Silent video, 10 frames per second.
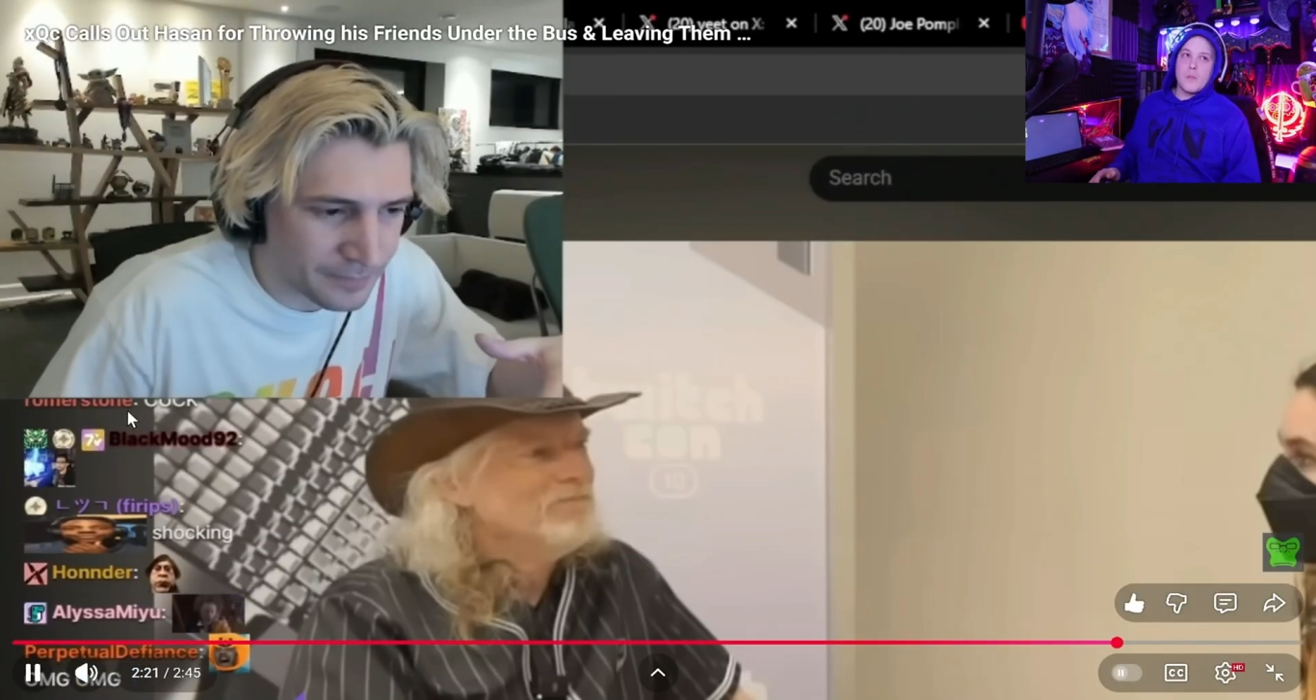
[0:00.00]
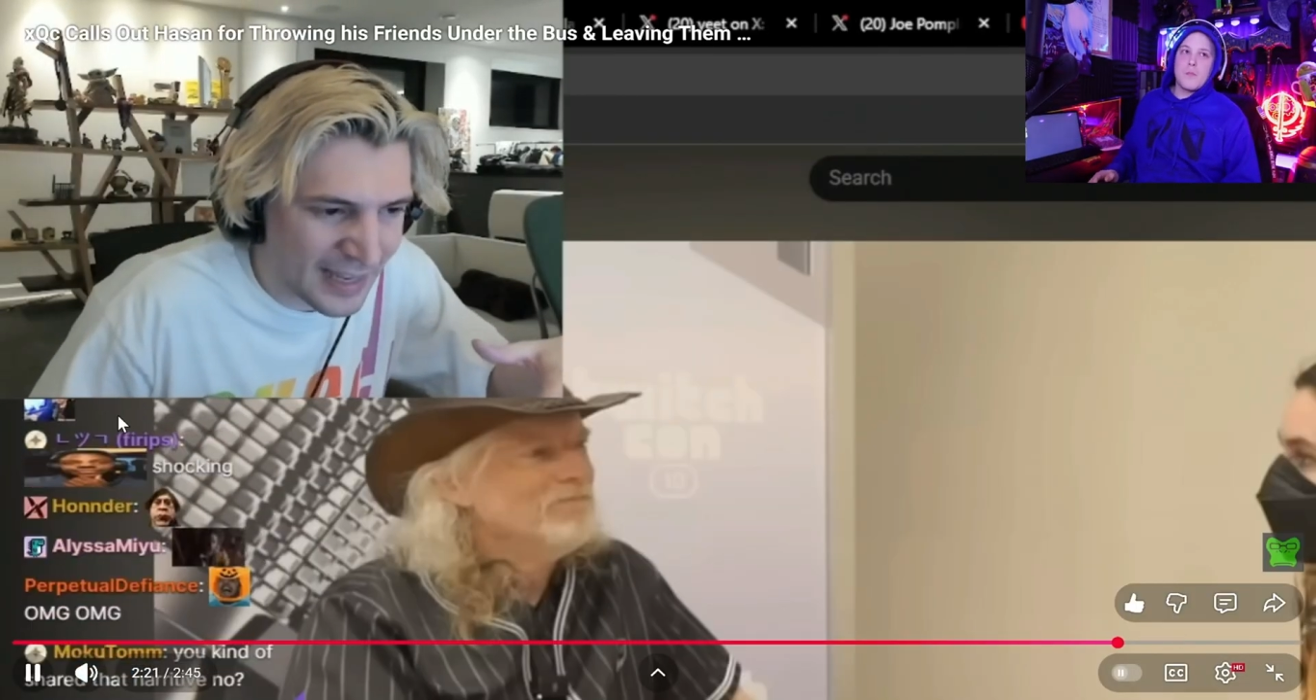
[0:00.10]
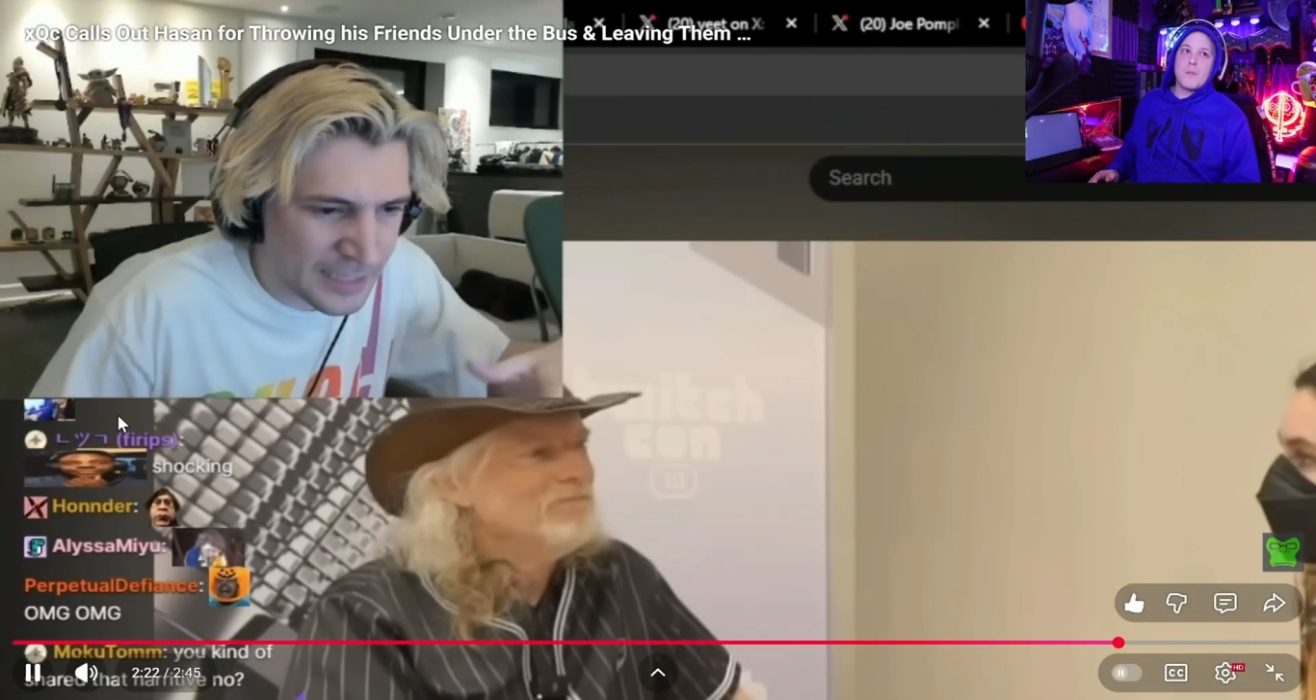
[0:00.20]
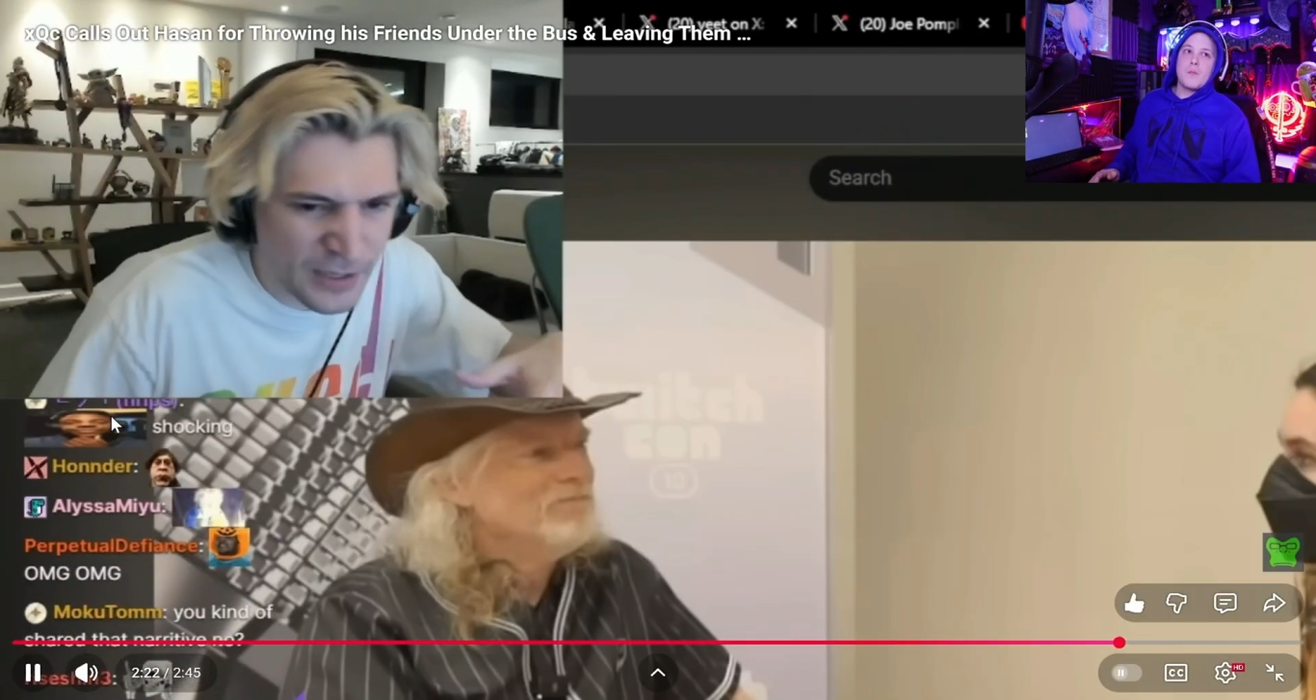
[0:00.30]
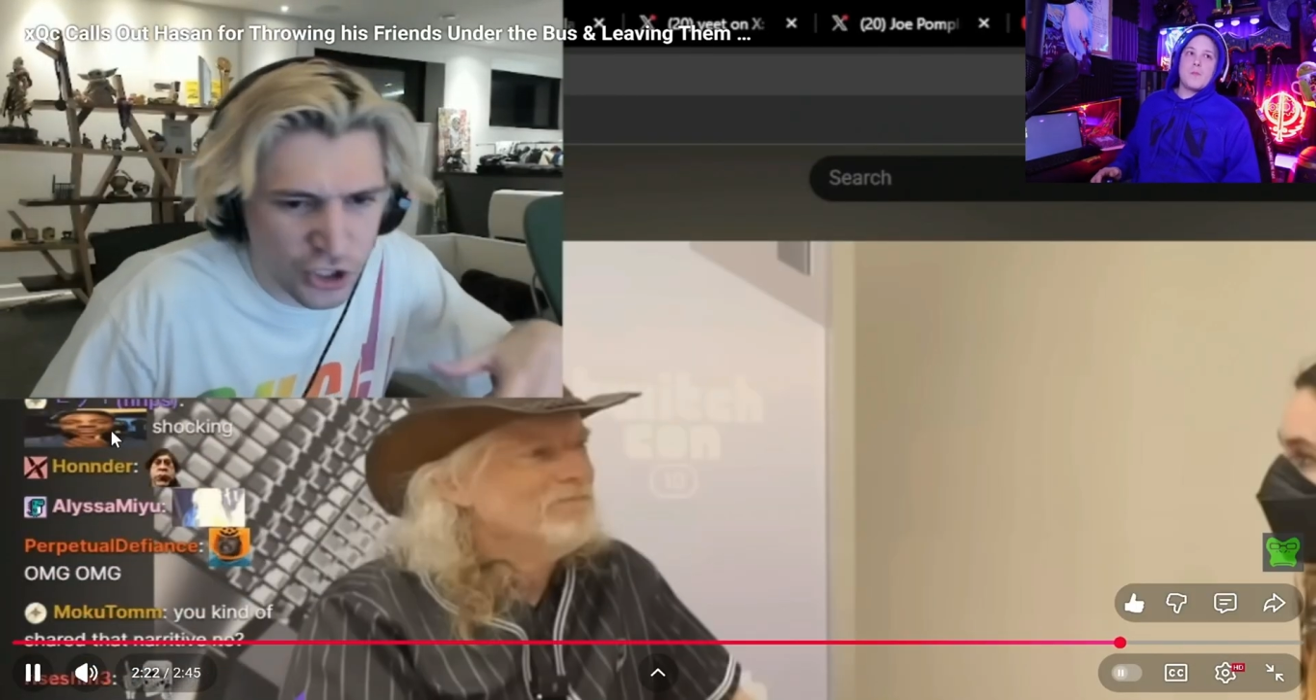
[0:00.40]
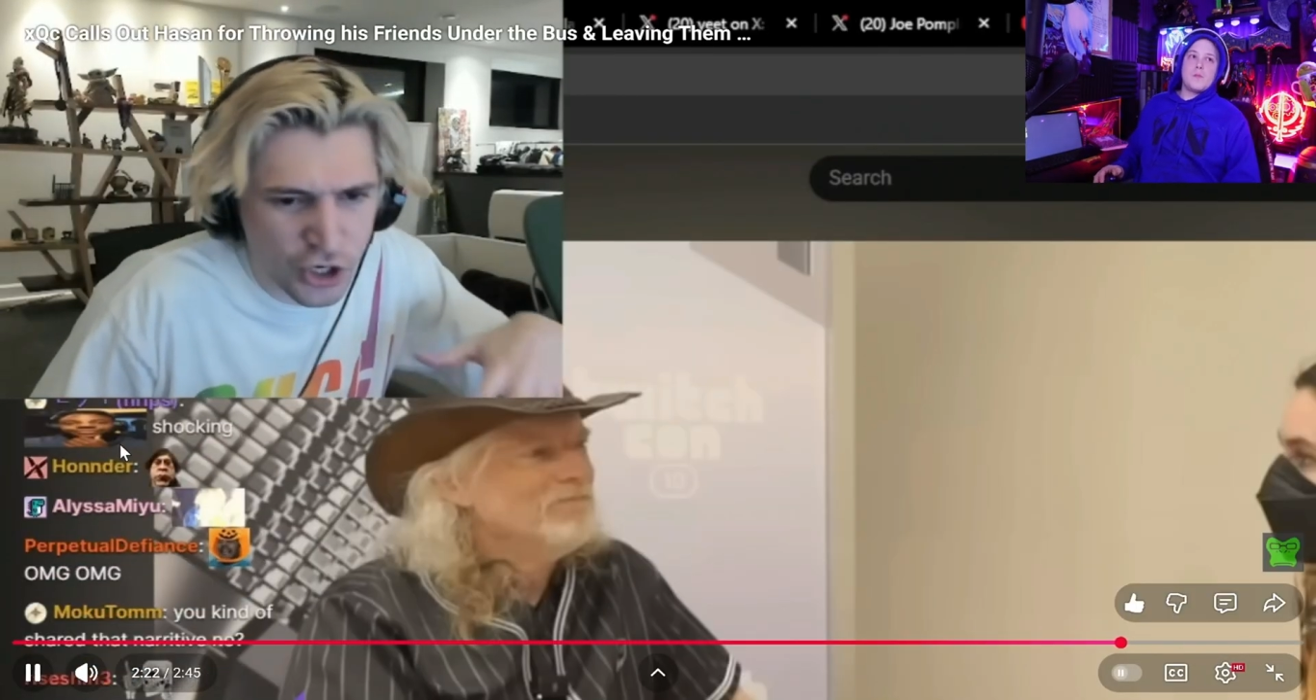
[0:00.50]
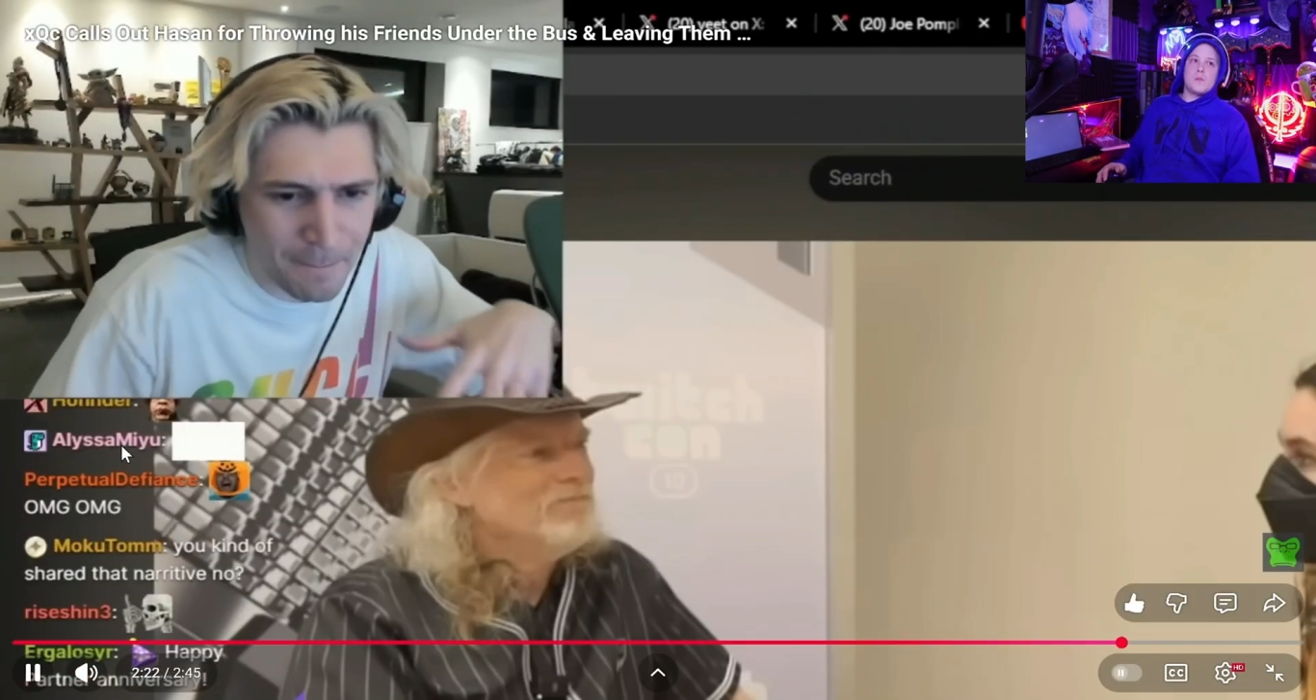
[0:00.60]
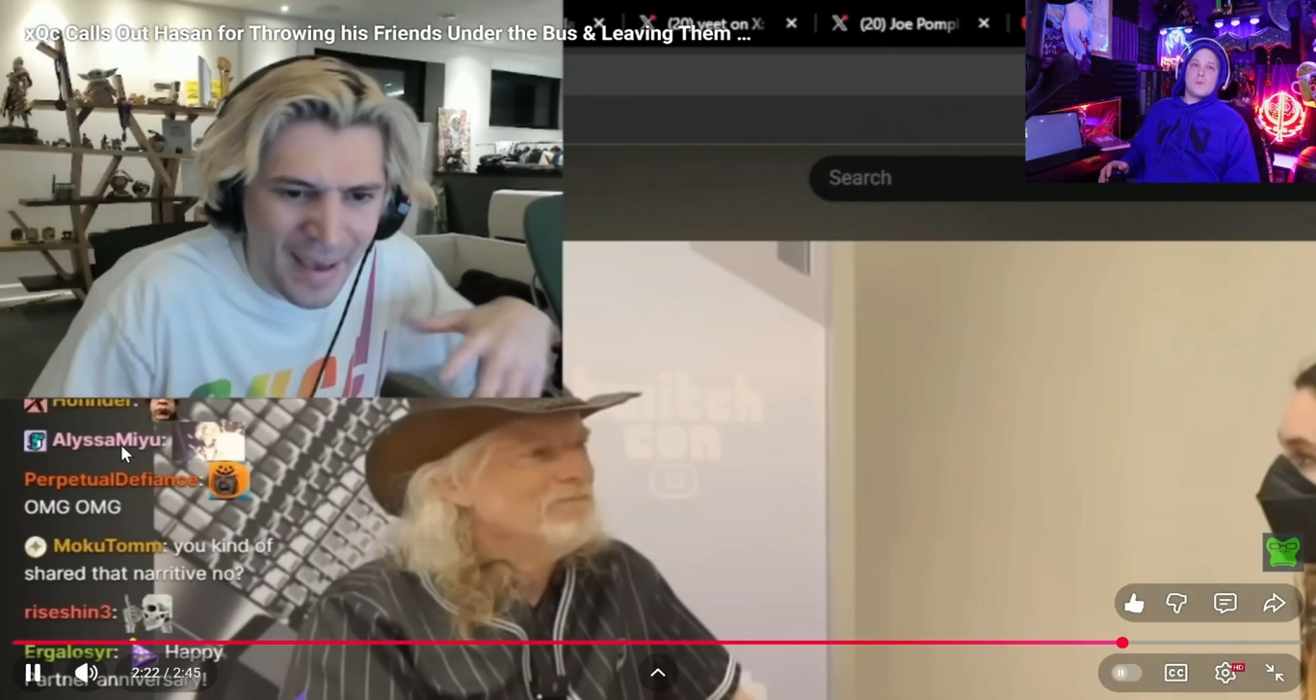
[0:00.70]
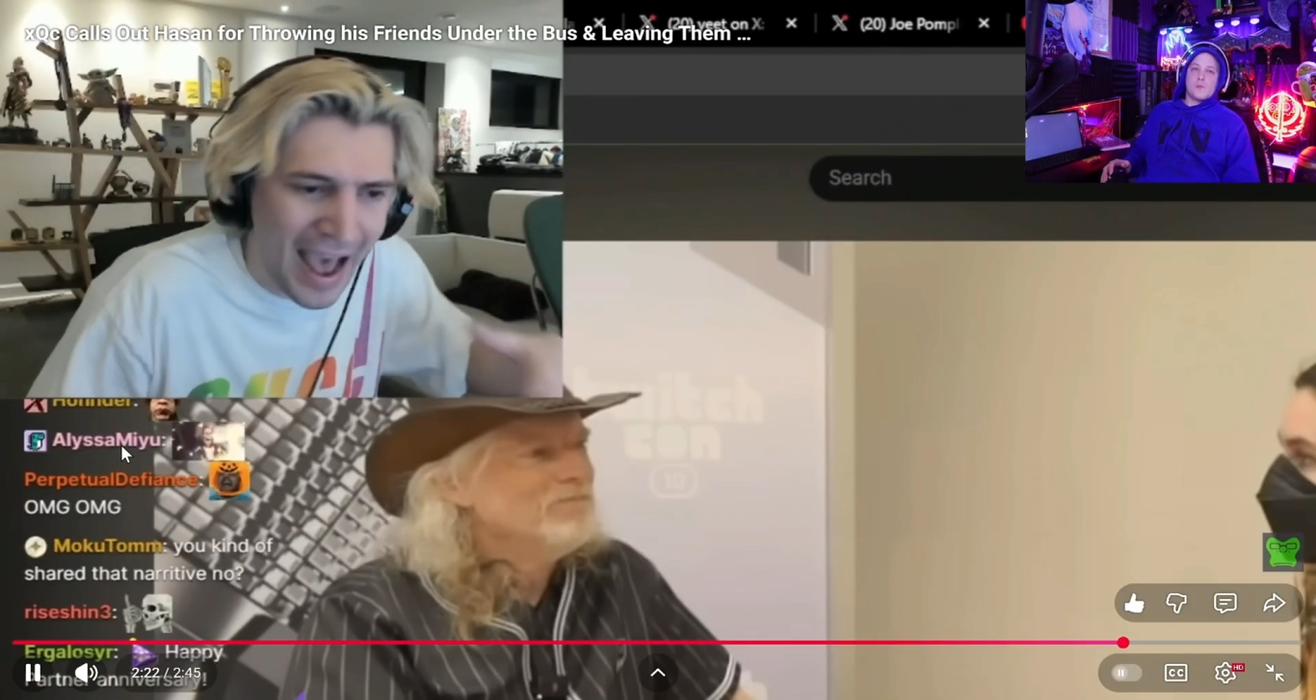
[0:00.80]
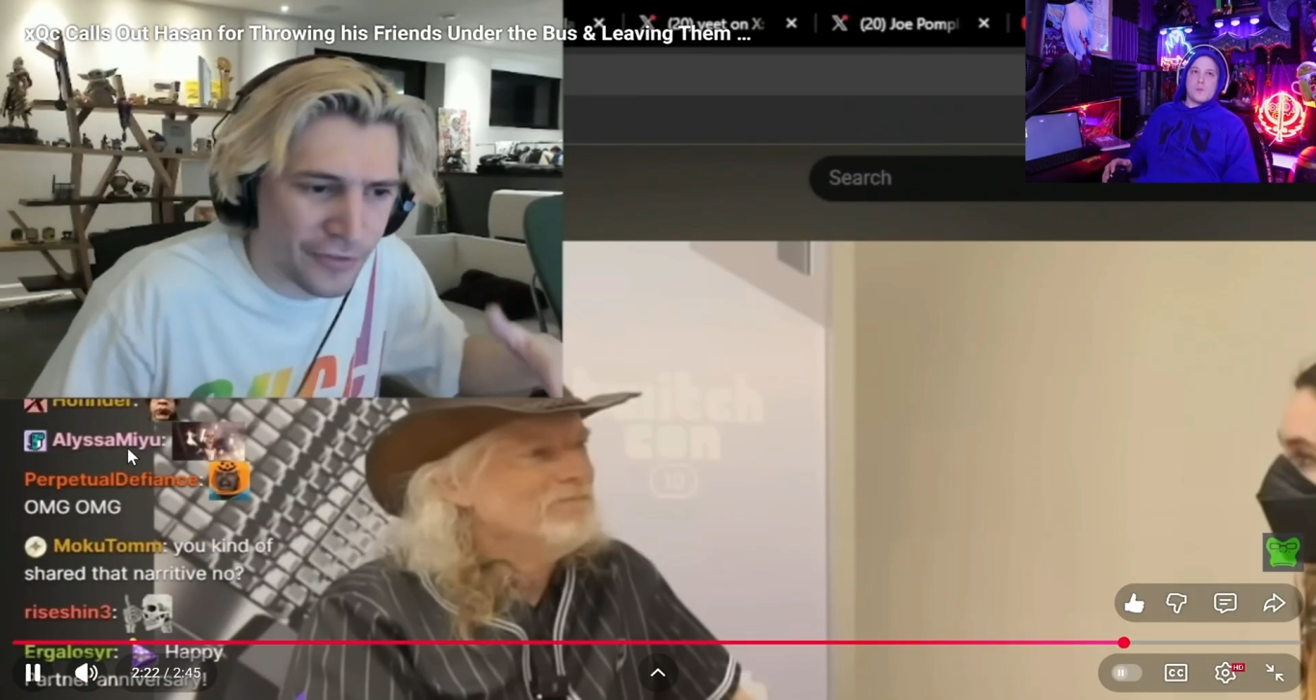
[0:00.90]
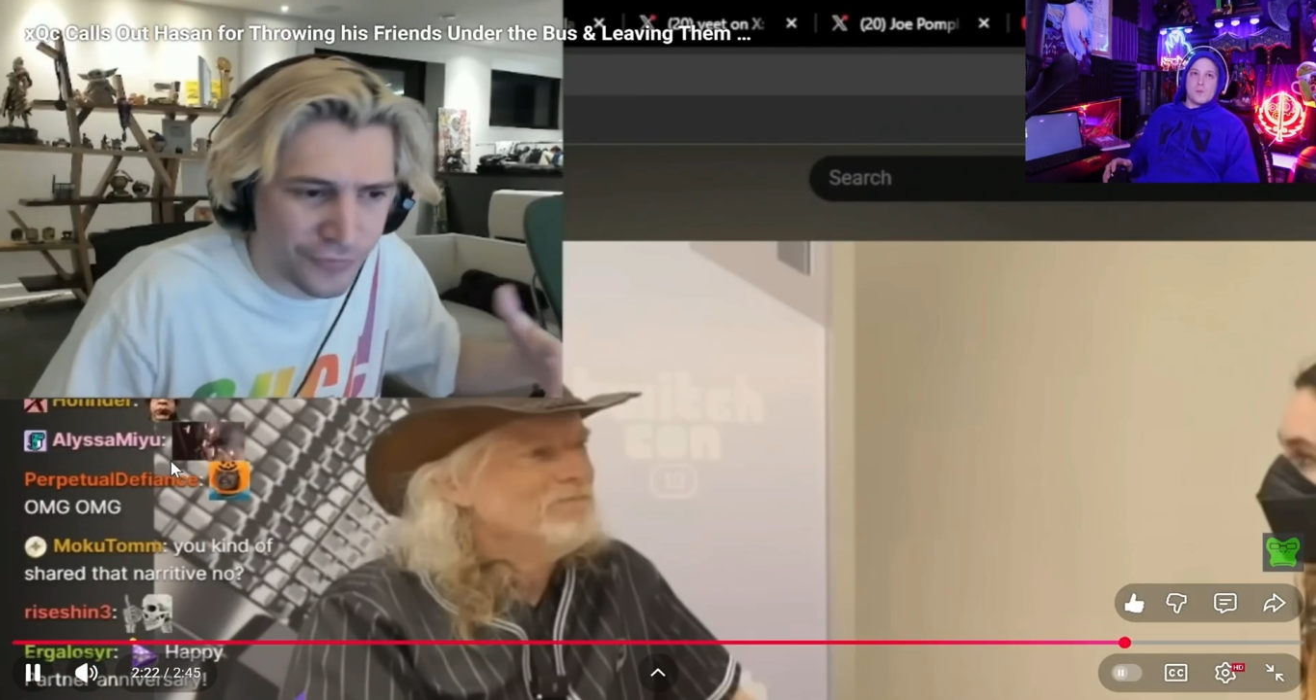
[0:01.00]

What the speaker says: is being such a bad